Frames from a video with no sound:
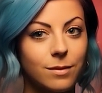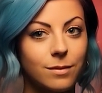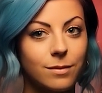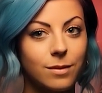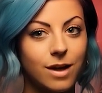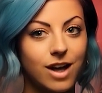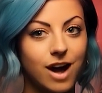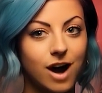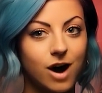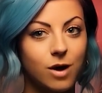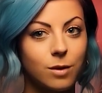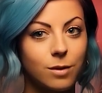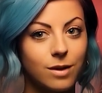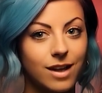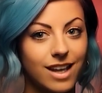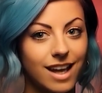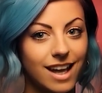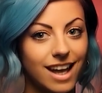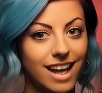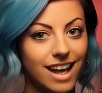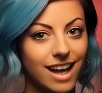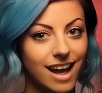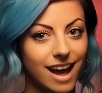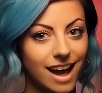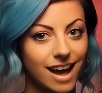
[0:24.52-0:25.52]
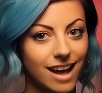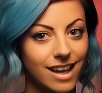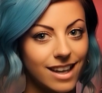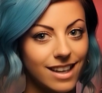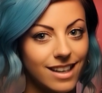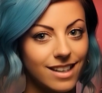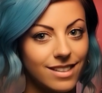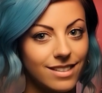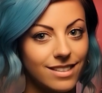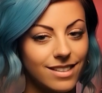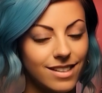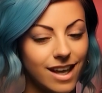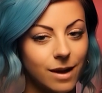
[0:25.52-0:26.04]
But OpenAI
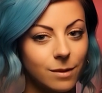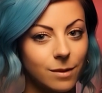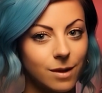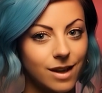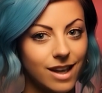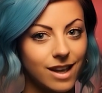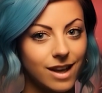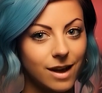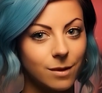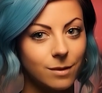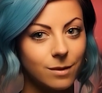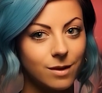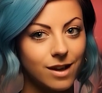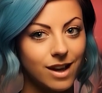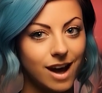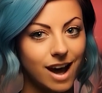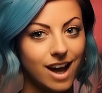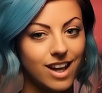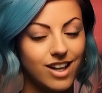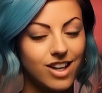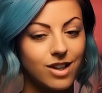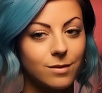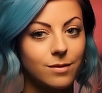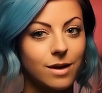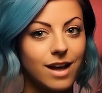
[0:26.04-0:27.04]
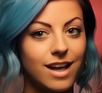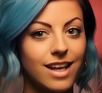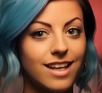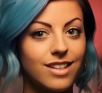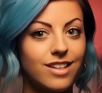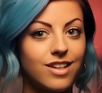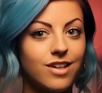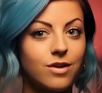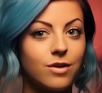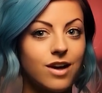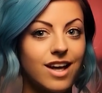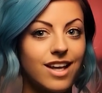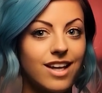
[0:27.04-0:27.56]
is stepping it up a notch by
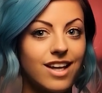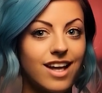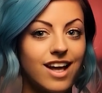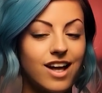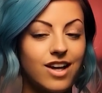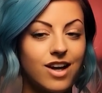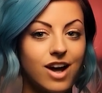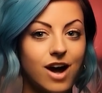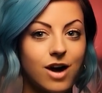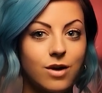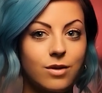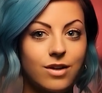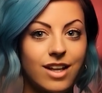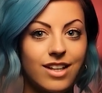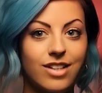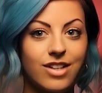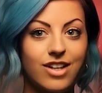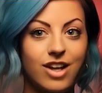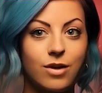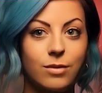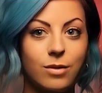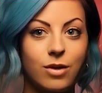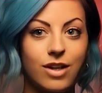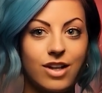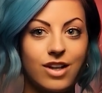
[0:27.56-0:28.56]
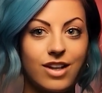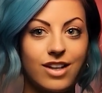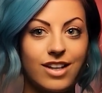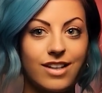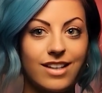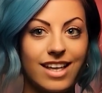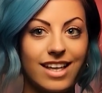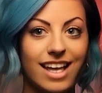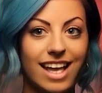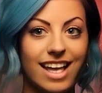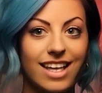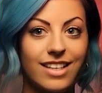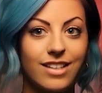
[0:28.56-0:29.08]
integrating a code interpreter
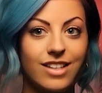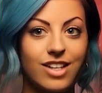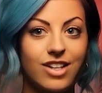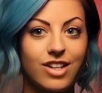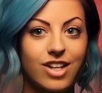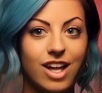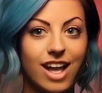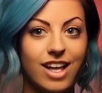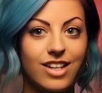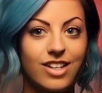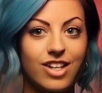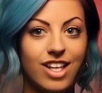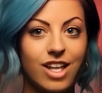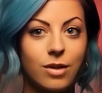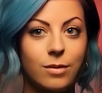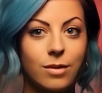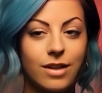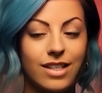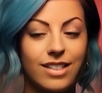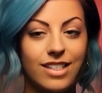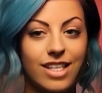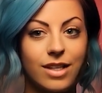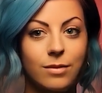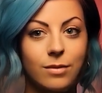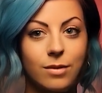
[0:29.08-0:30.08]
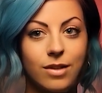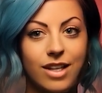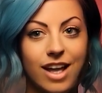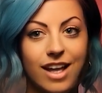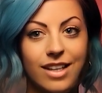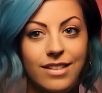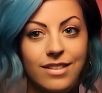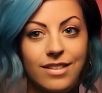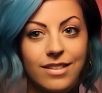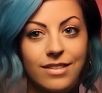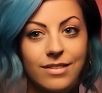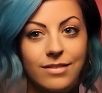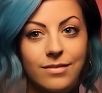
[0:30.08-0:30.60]
into ChatGPT
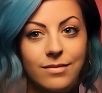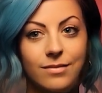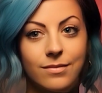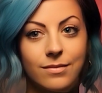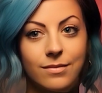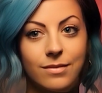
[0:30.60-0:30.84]
Plus.